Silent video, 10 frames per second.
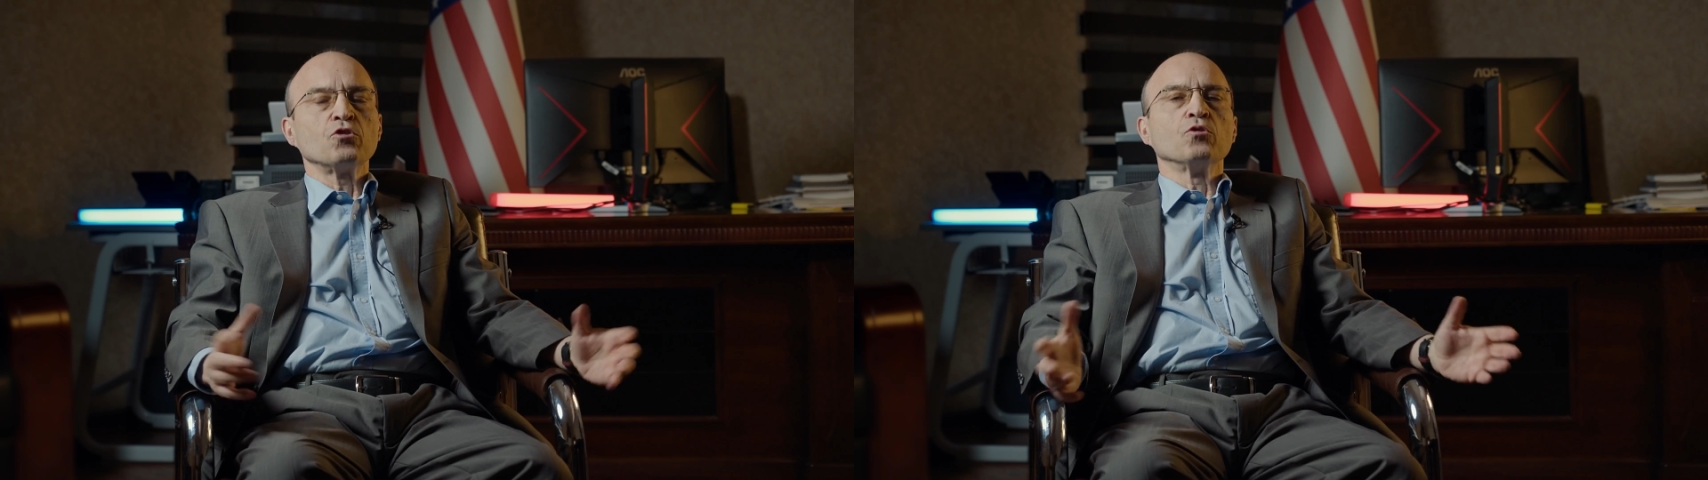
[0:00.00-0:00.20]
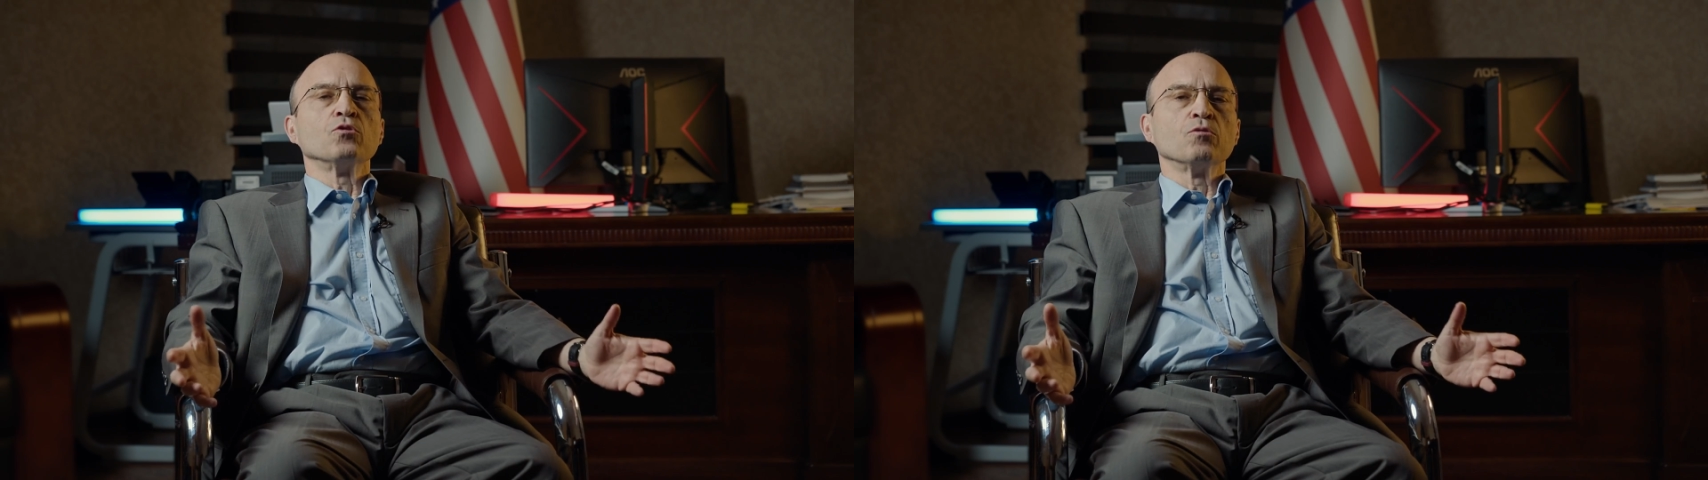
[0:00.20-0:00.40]

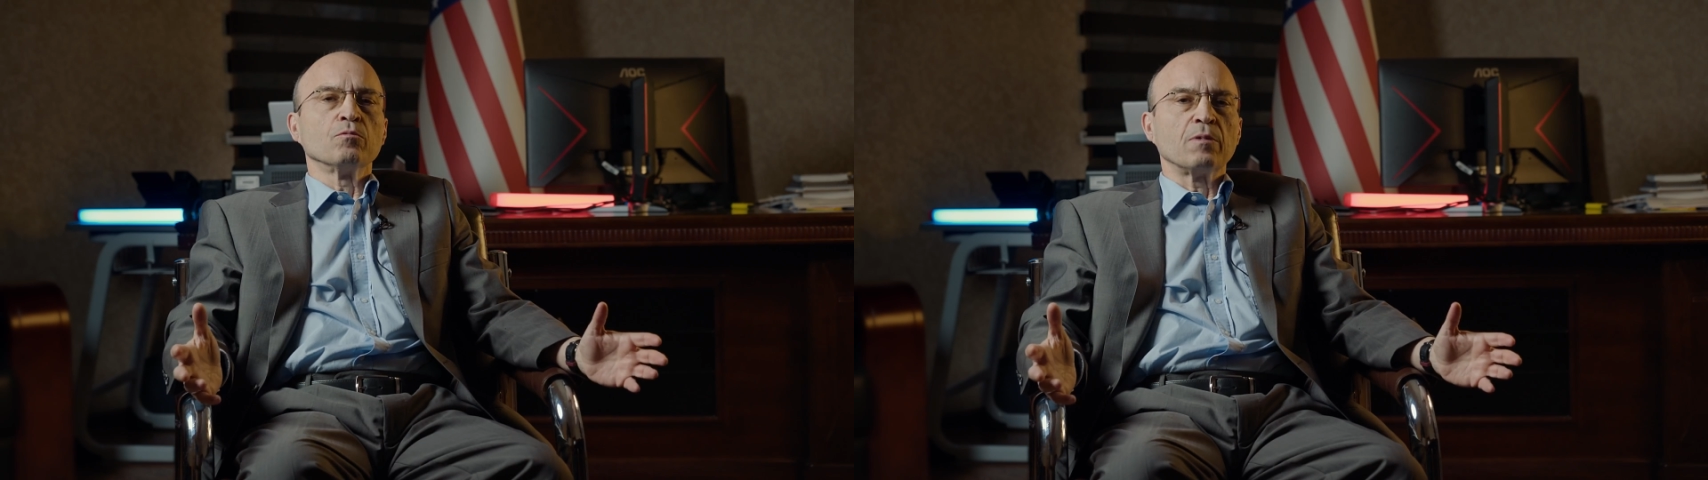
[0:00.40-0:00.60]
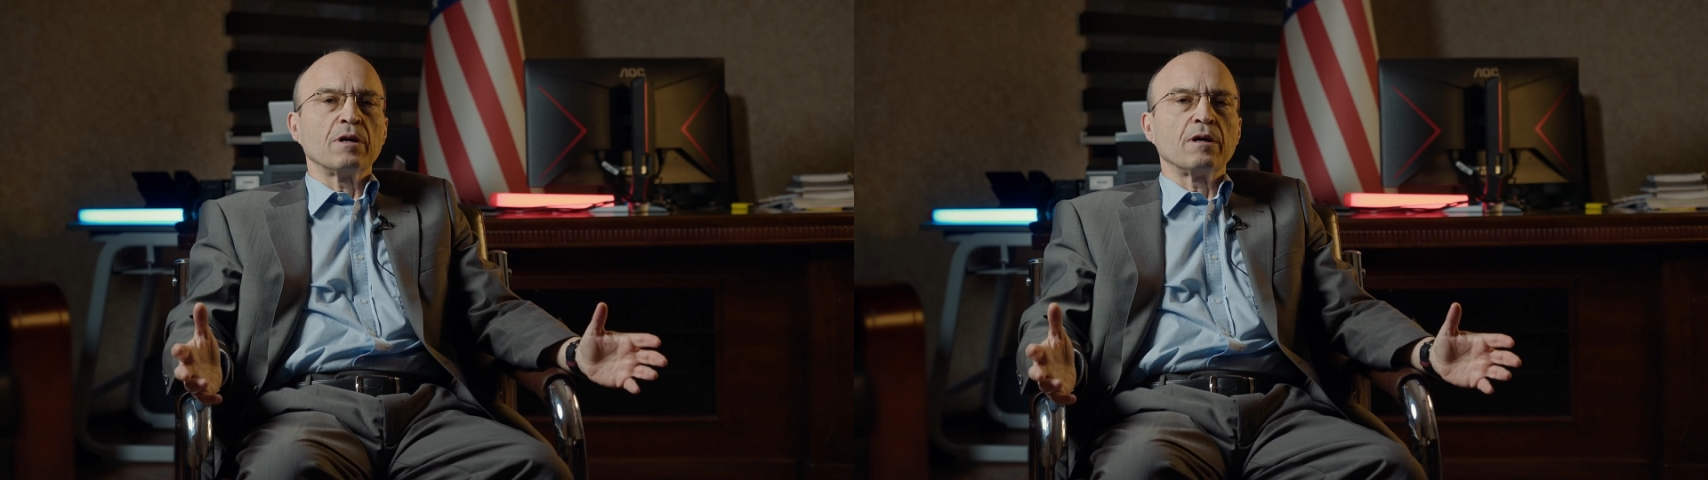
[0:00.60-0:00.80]

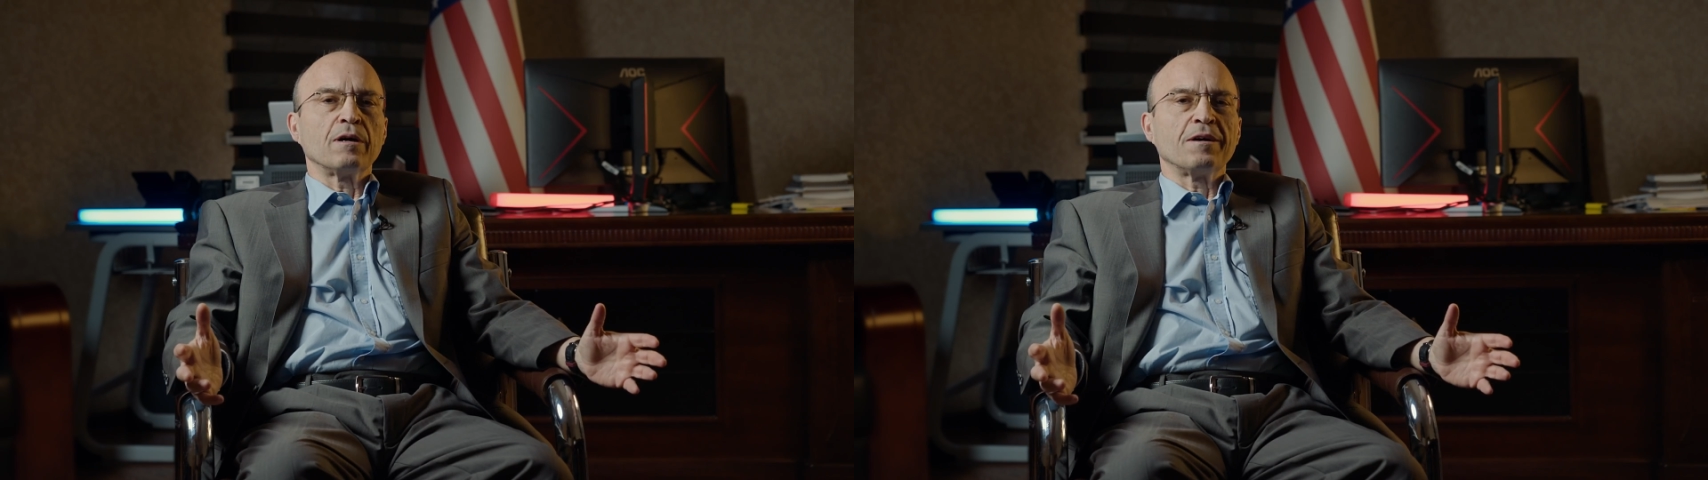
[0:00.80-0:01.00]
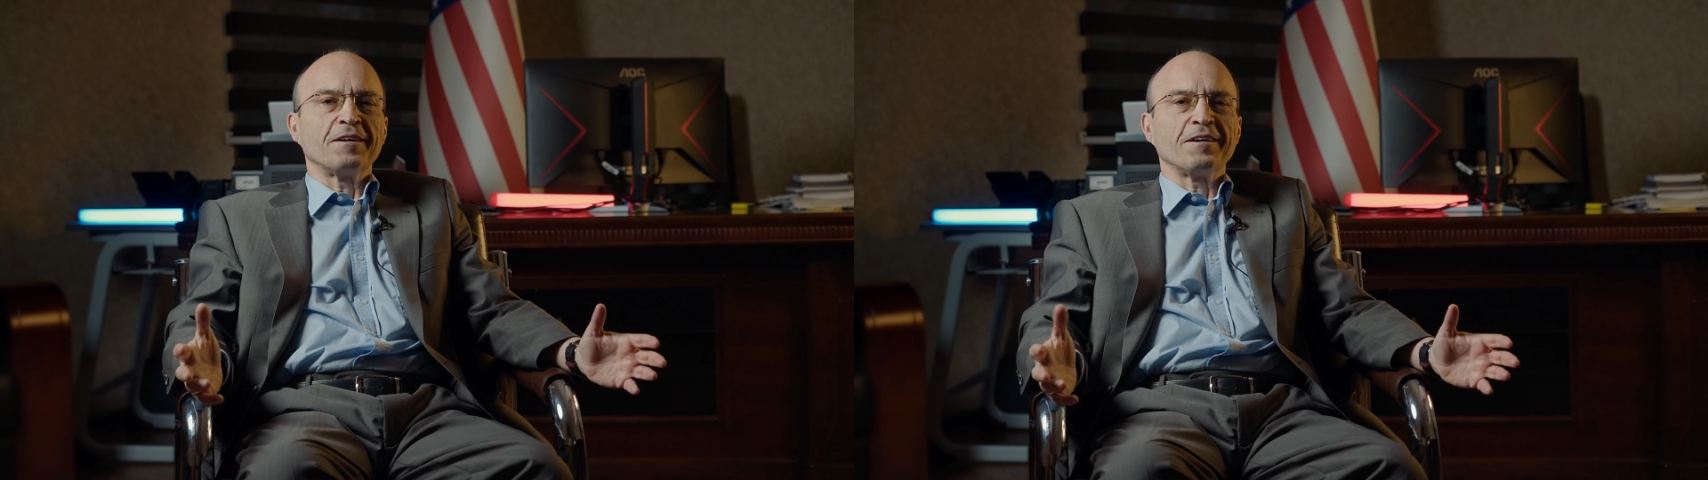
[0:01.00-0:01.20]
new
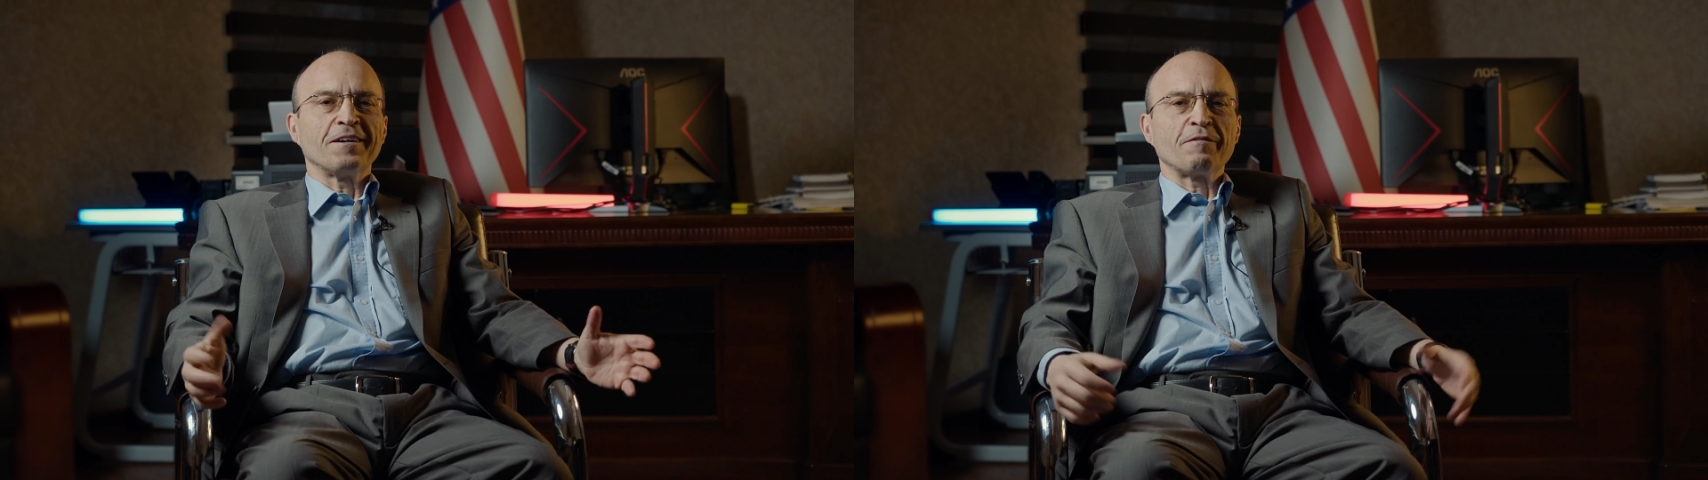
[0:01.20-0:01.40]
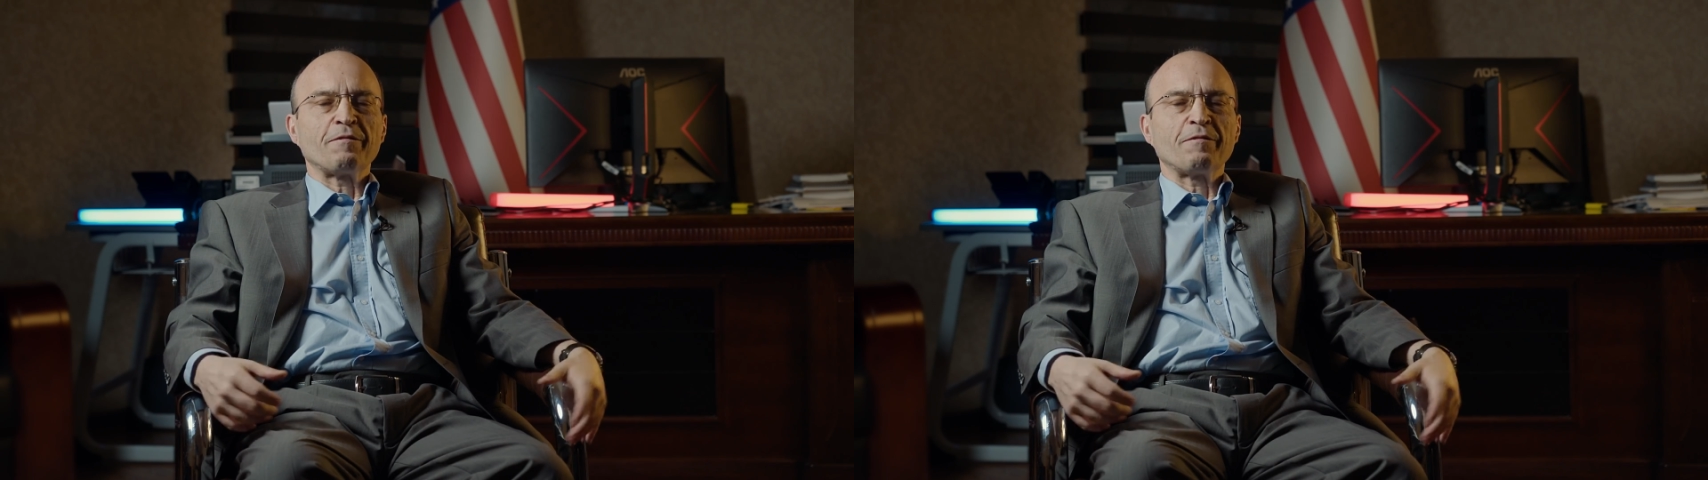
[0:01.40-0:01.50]
uh,